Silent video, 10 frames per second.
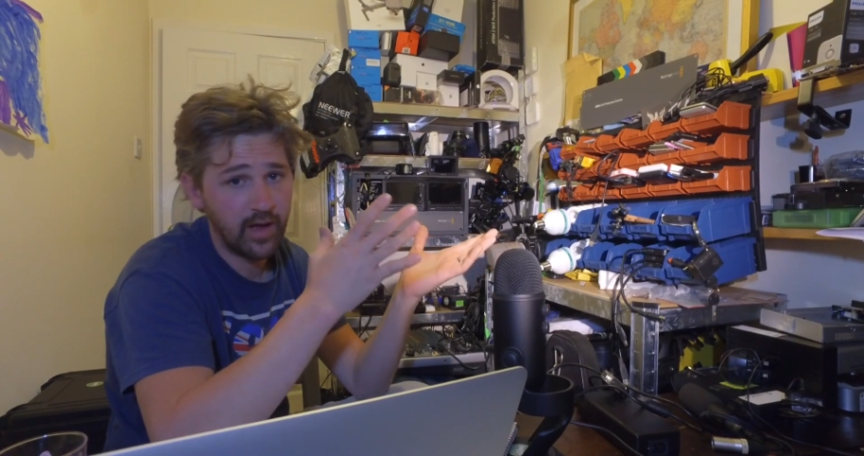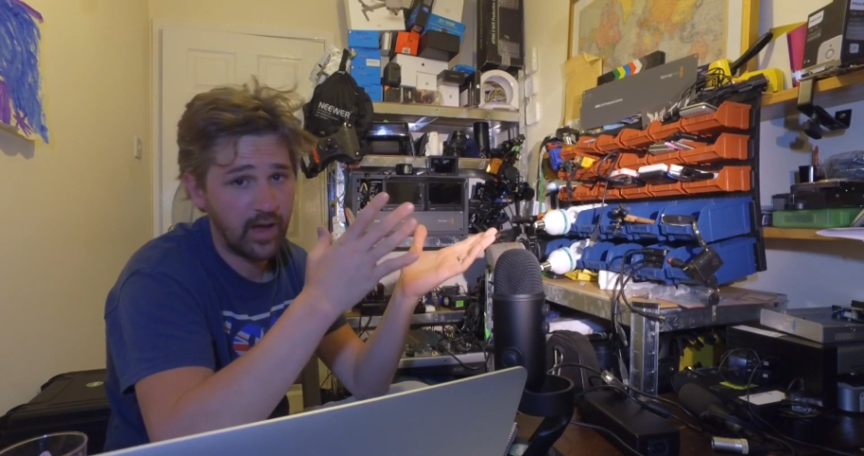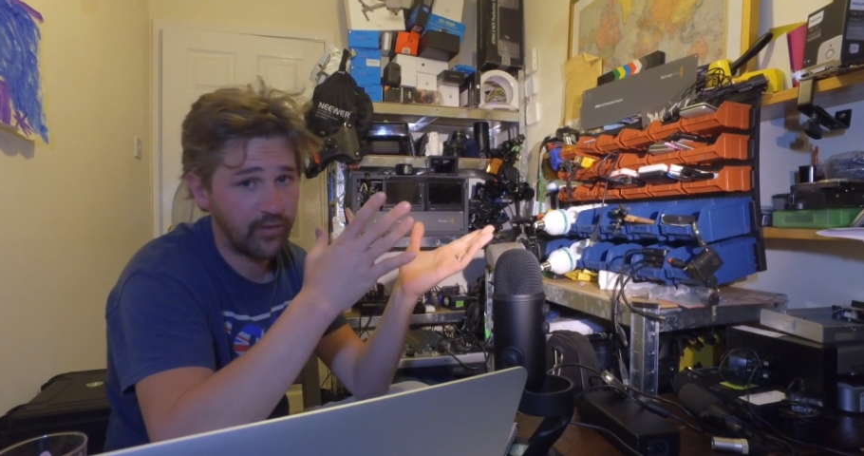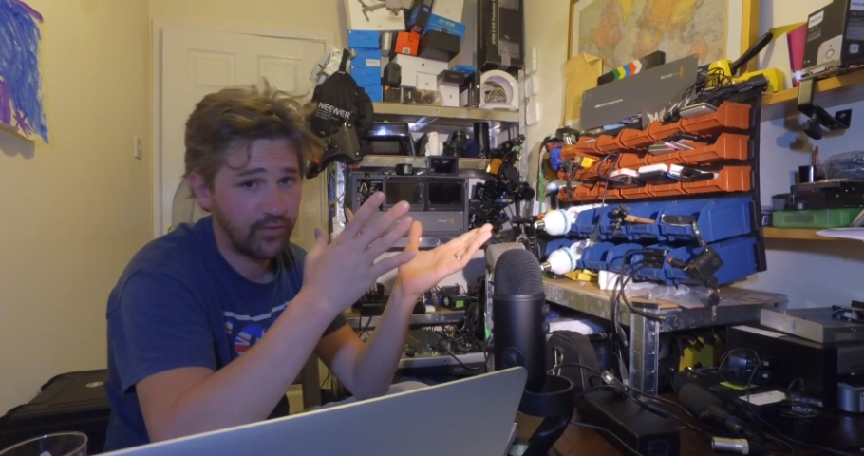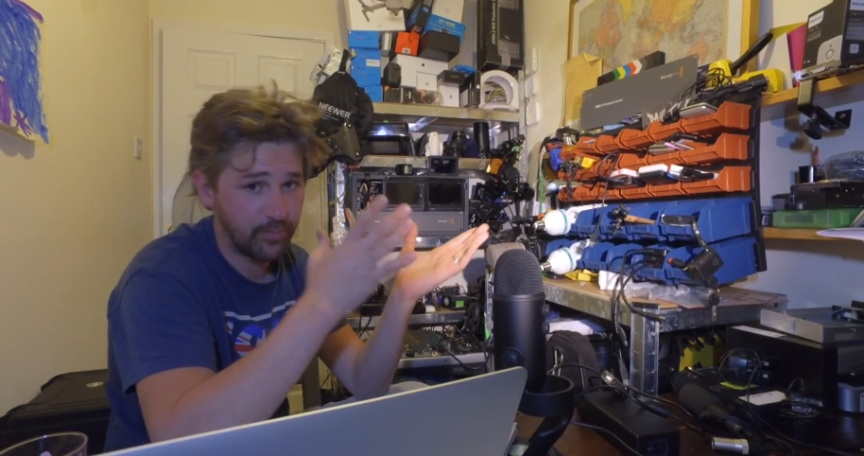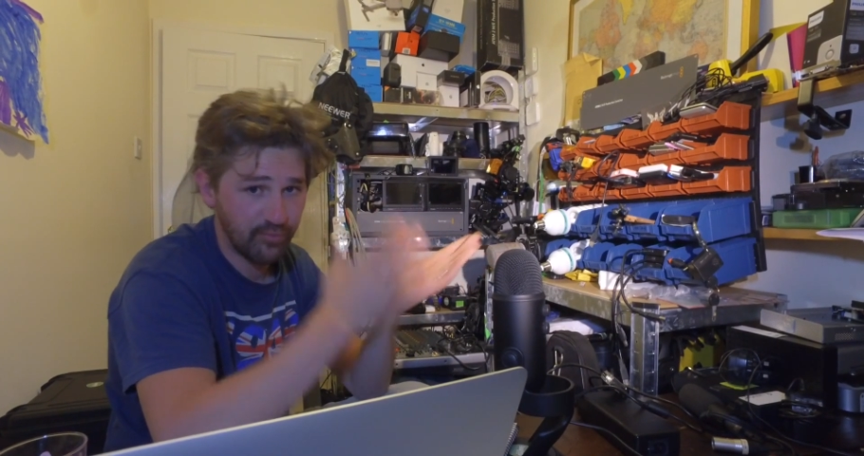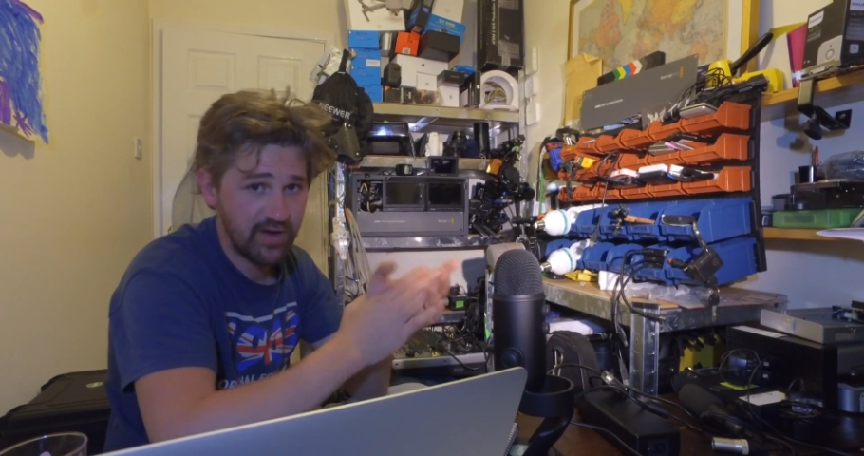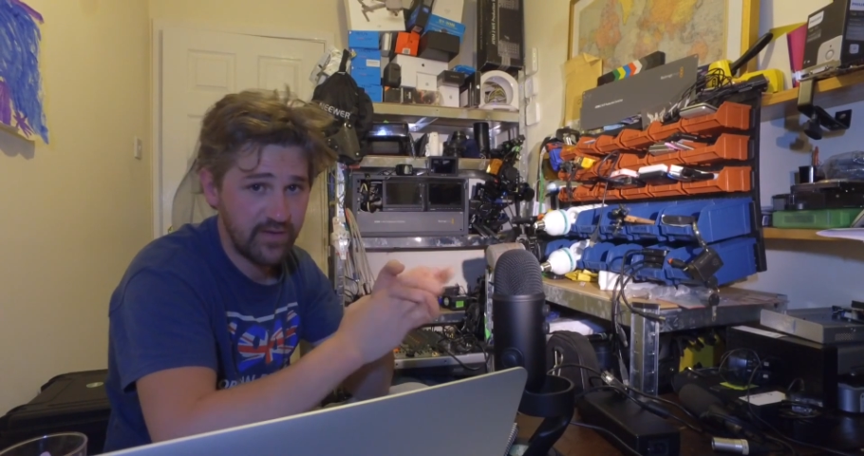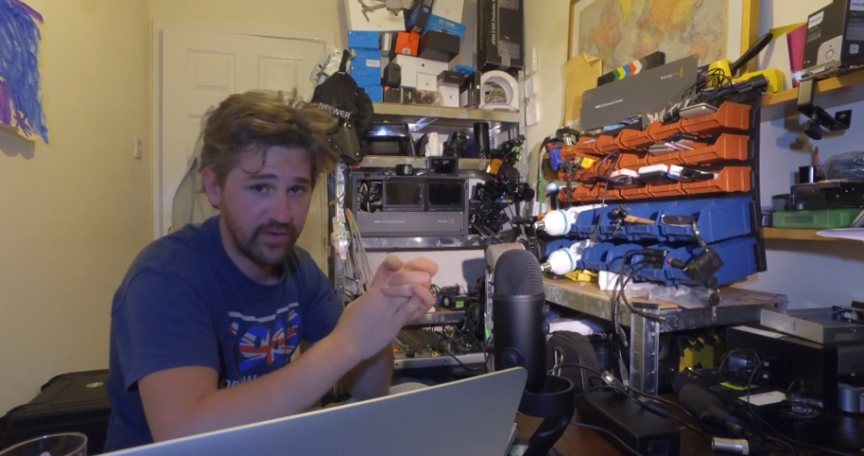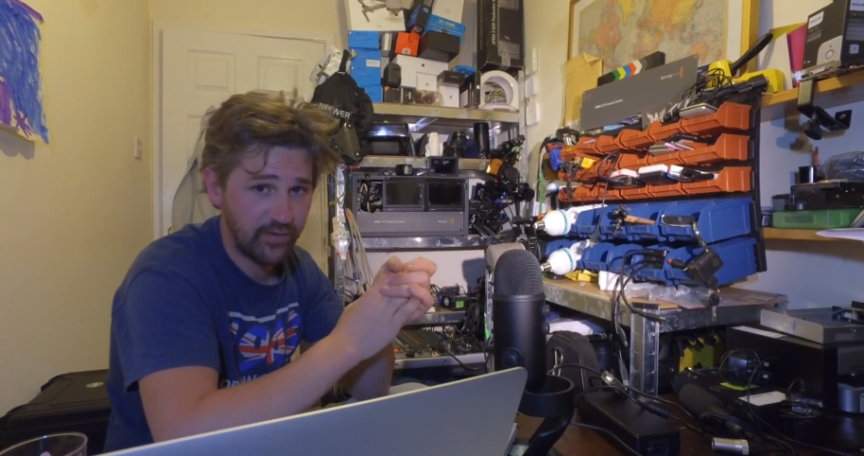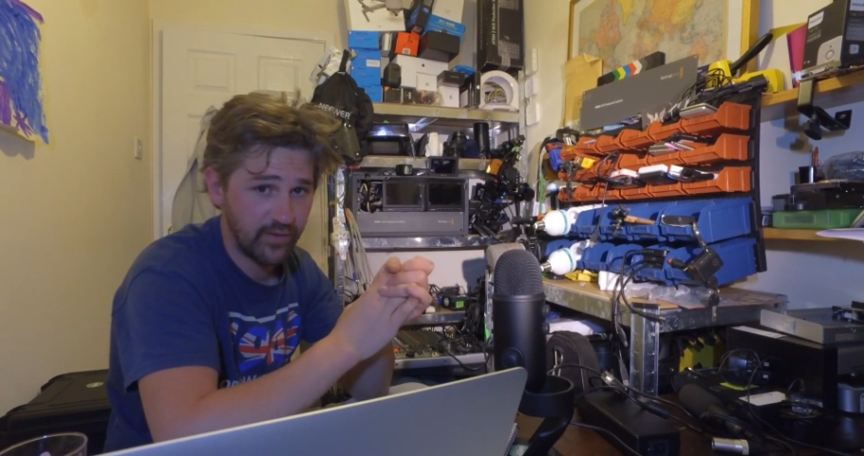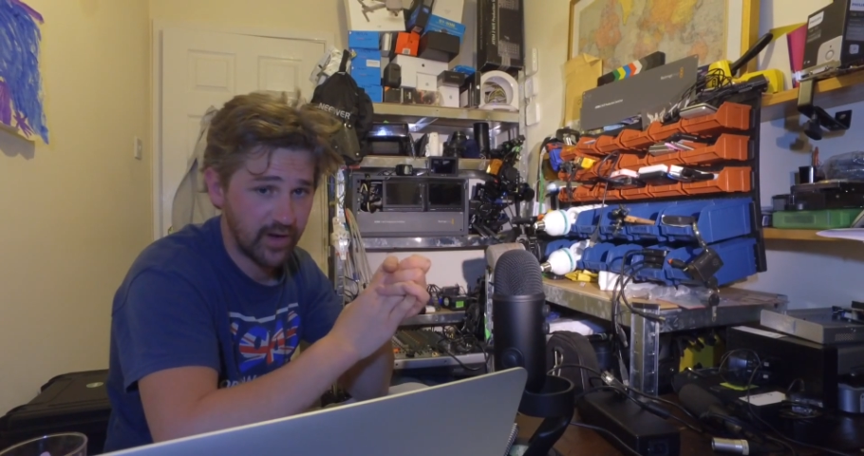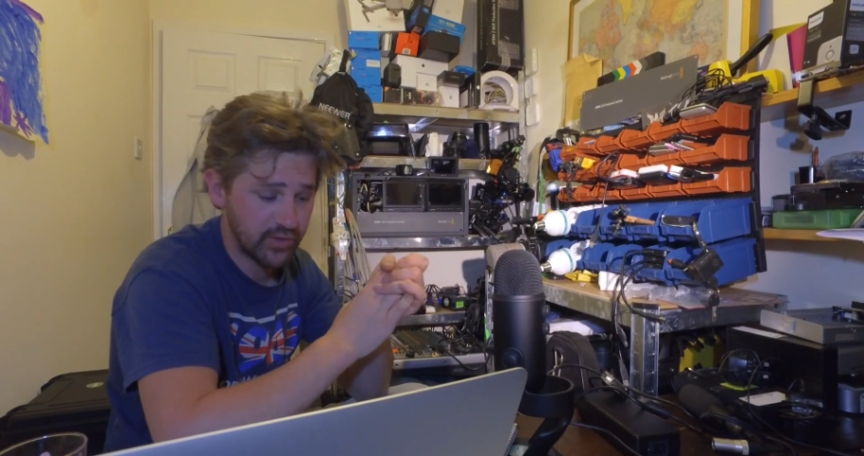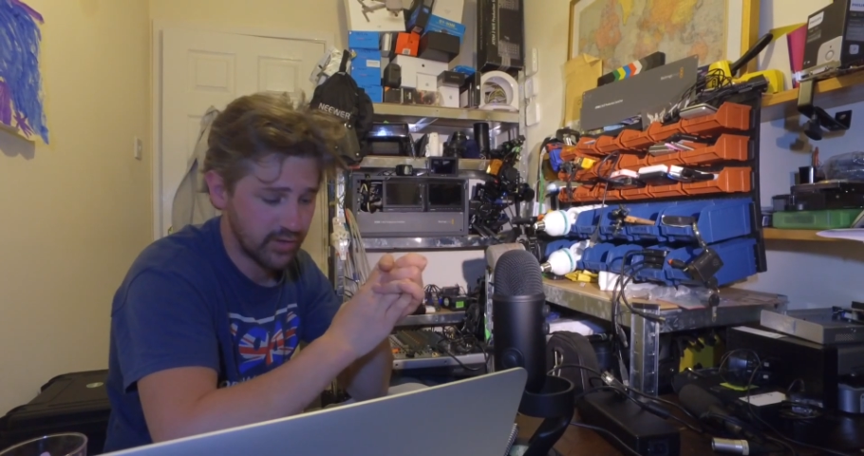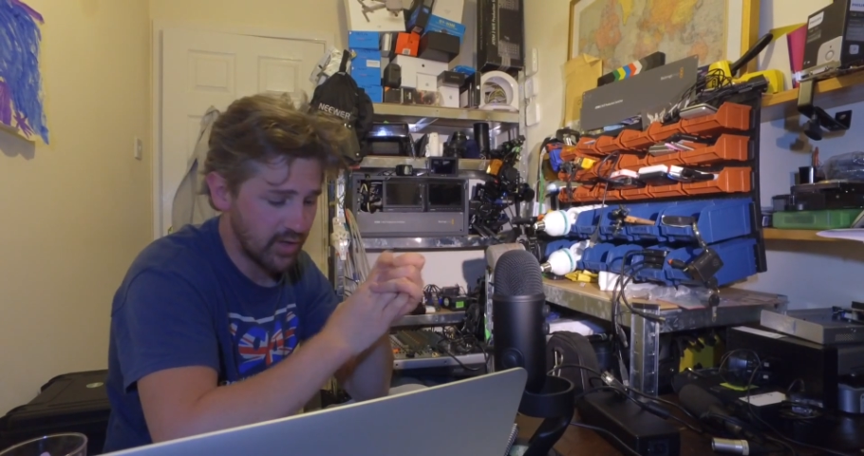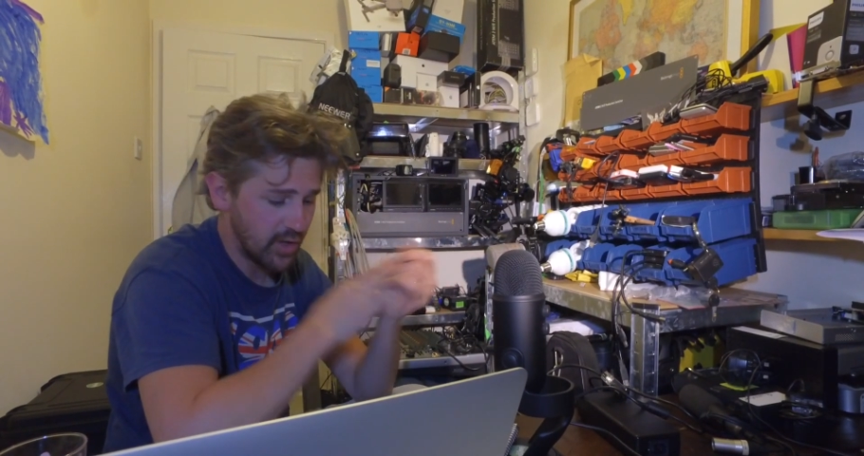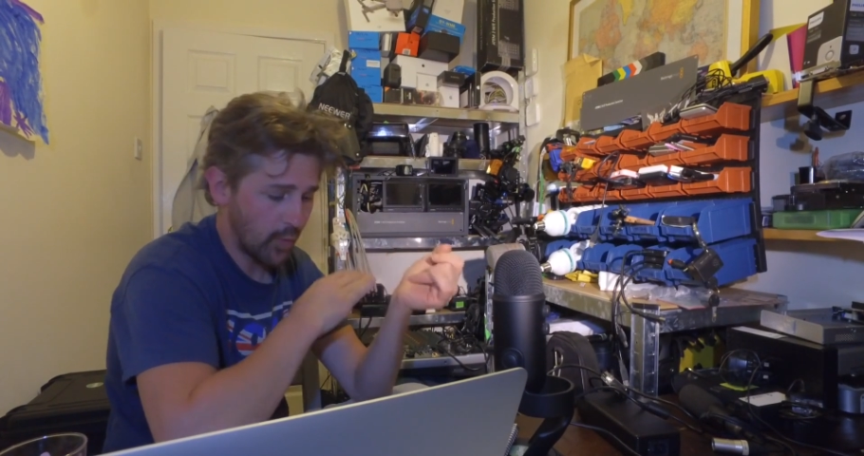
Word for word: as the previous version,